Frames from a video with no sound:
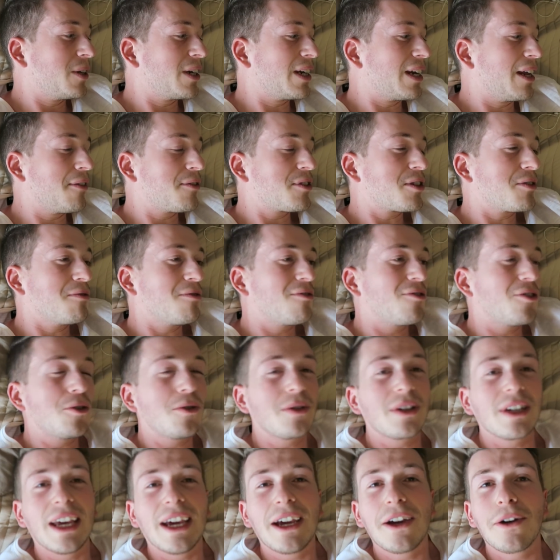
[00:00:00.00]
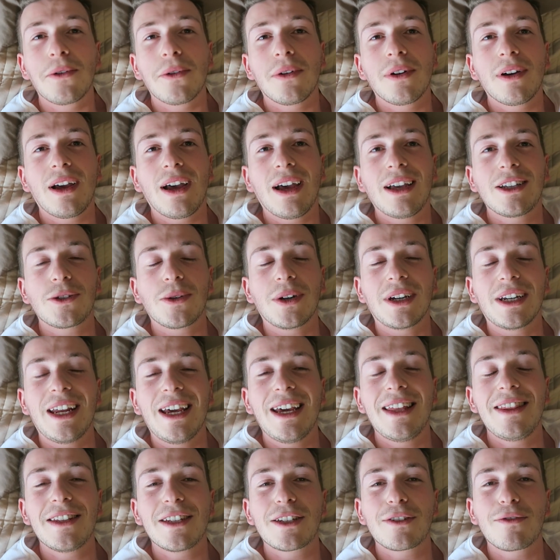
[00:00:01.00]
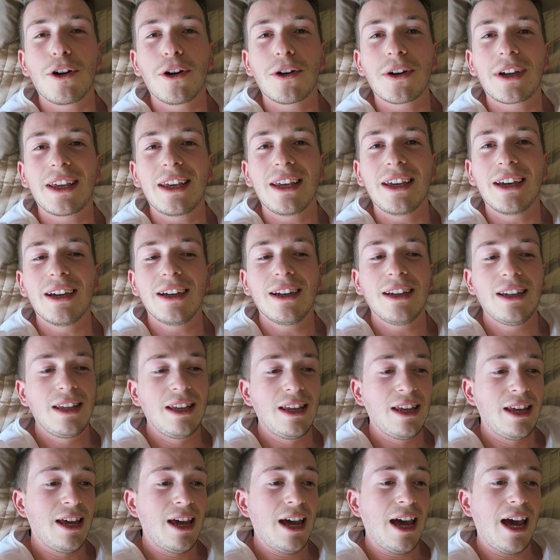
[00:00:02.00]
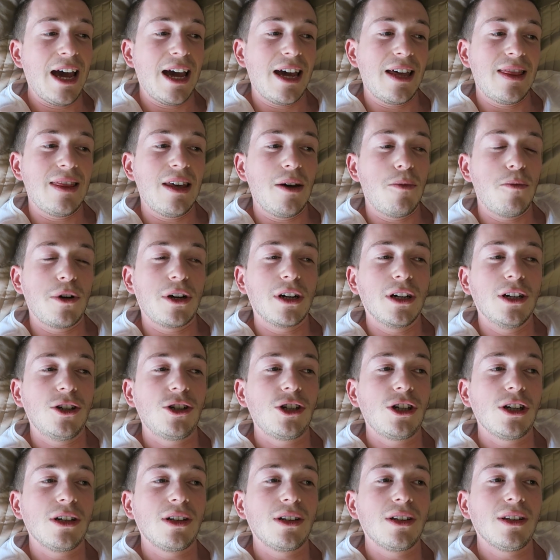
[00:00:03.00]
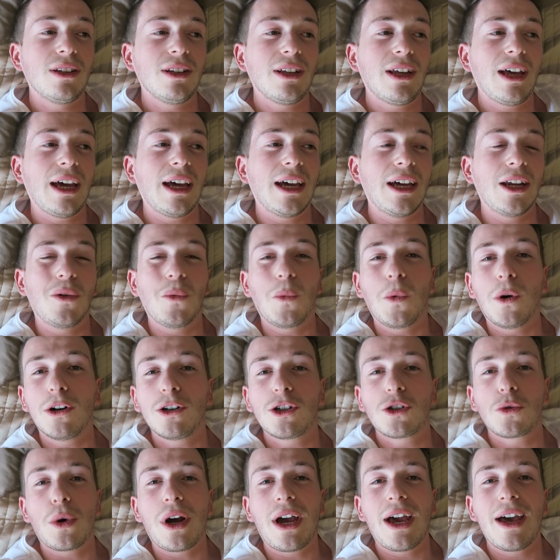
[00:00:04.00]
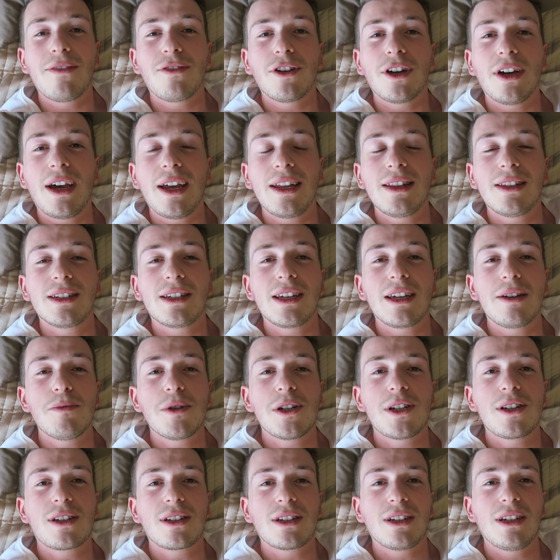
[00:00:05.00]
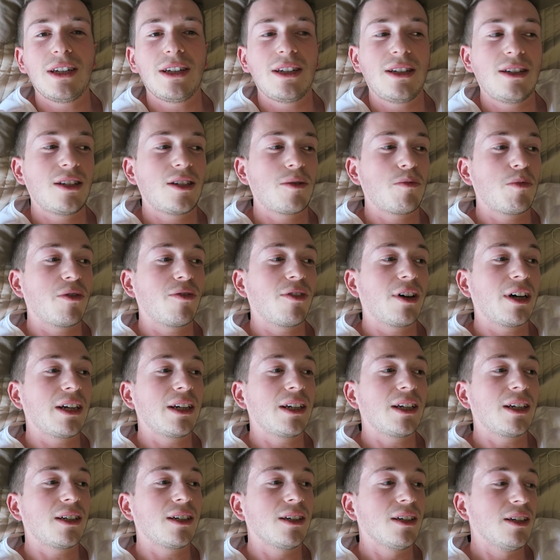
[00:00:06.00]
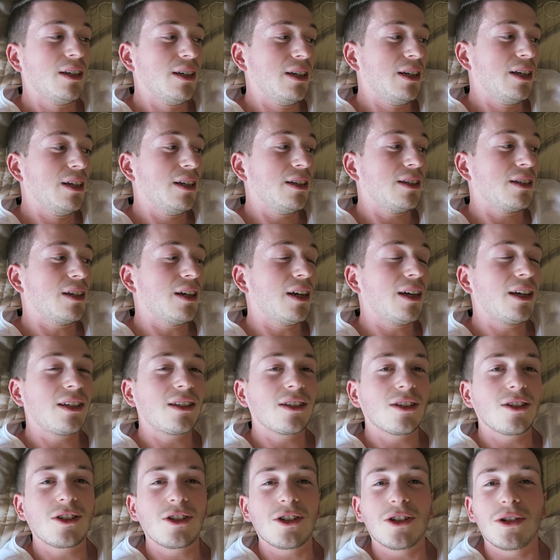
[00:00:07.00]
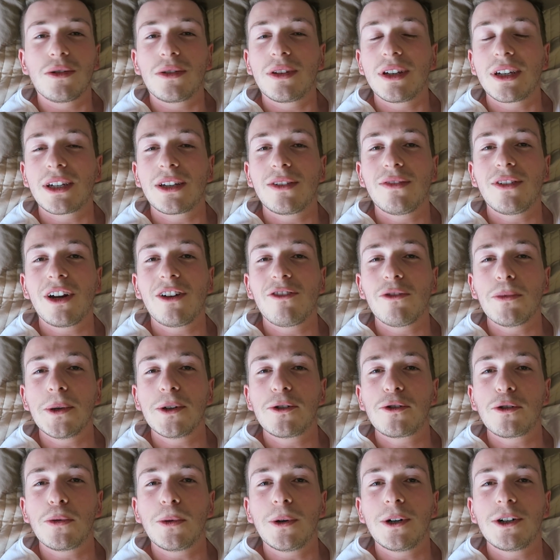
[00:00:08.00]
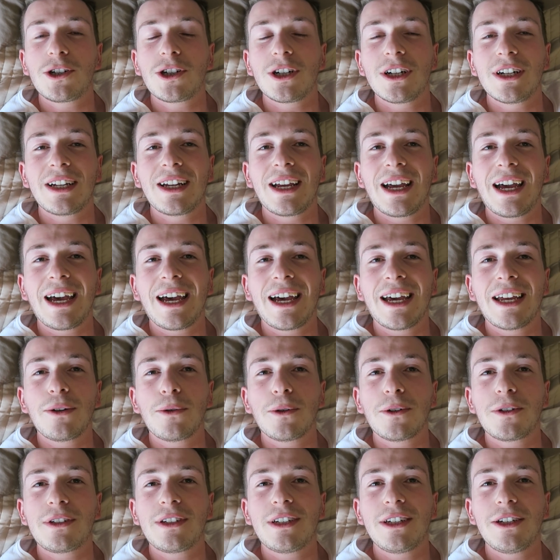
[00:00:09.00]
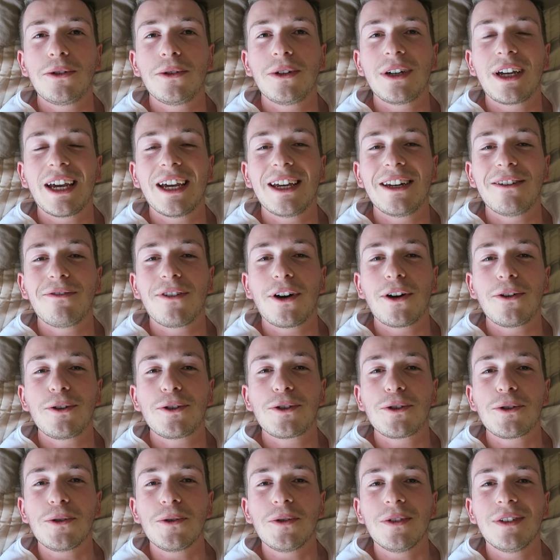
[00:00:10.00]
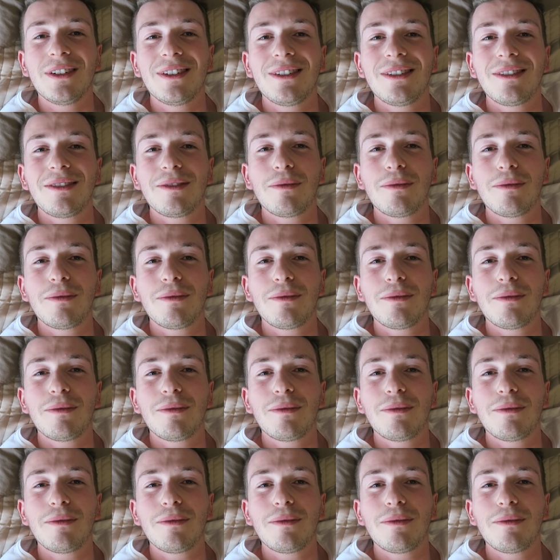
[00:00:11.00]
We're gonna have some food now. So I'm going to end this vlog here and then we're going to chill and watch whatever entertainment is provided tonight. So thank you very much for watching and we'll see you again very soon.